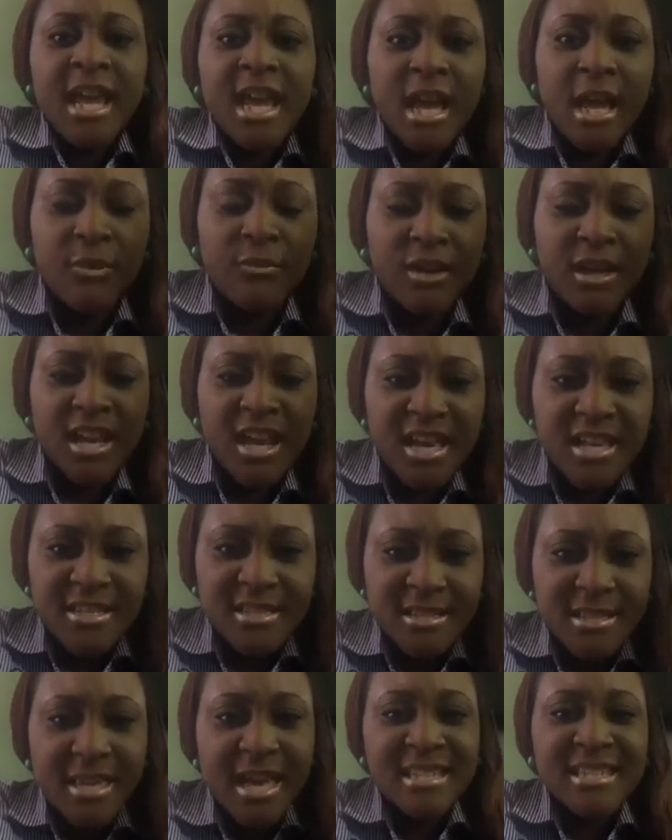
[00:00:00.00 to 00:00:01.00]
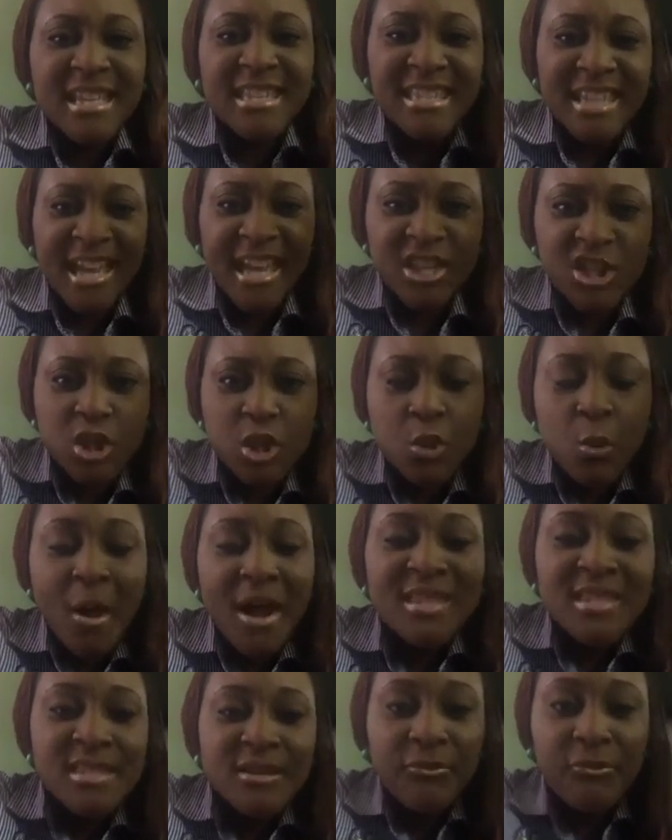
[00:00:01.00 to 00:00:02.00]
If it is that at age
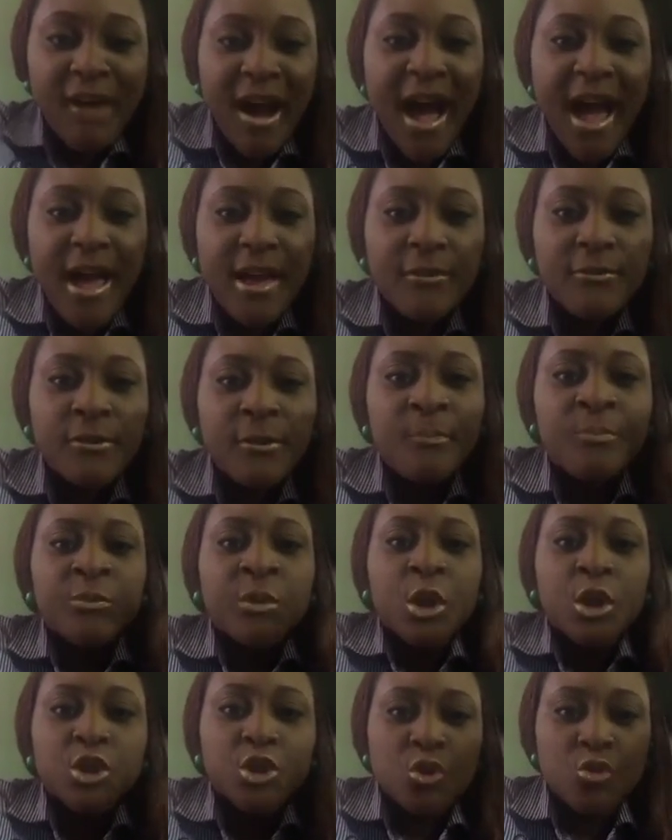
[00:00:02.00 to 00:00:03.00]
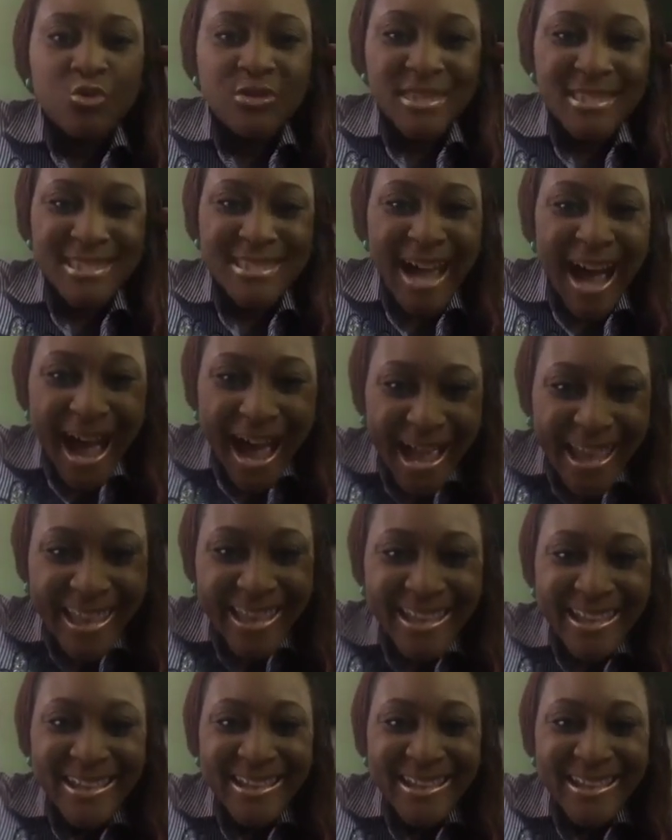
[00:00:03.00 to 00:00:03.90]
25, you die